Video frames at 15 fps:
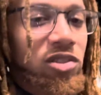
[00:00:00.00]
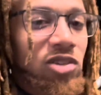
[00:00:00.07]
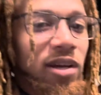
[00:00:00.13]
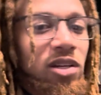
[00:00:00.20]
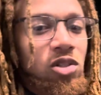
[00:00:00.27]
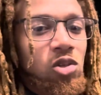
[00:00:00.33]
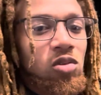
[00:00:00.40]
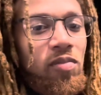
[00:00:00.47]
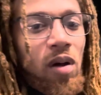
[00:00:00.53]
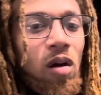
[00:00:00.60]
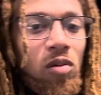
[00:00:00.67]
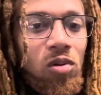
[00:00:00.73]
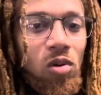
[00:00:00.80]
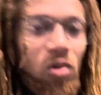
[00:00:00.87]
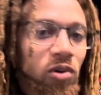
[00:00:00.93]
trying to toot my
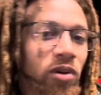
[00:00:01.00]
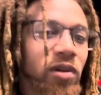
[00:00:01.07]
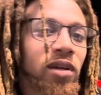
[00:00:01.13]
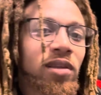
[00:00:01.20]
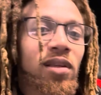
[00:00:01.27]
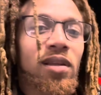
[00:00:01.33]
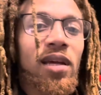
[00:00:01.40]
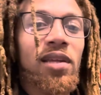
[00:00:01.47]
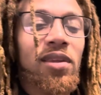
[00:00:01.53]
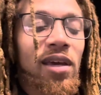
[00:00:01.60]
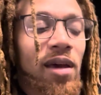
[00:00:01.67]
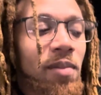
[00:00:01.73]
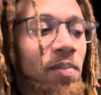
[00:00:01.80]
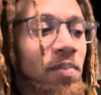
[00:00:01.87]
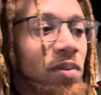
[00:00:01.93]
own horn or nothing like
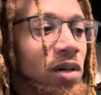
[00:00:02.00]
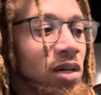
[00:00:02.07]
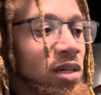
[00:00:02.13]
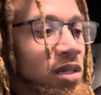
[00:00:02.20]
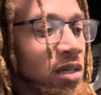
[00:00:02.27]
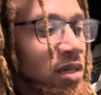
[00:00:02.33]
that, but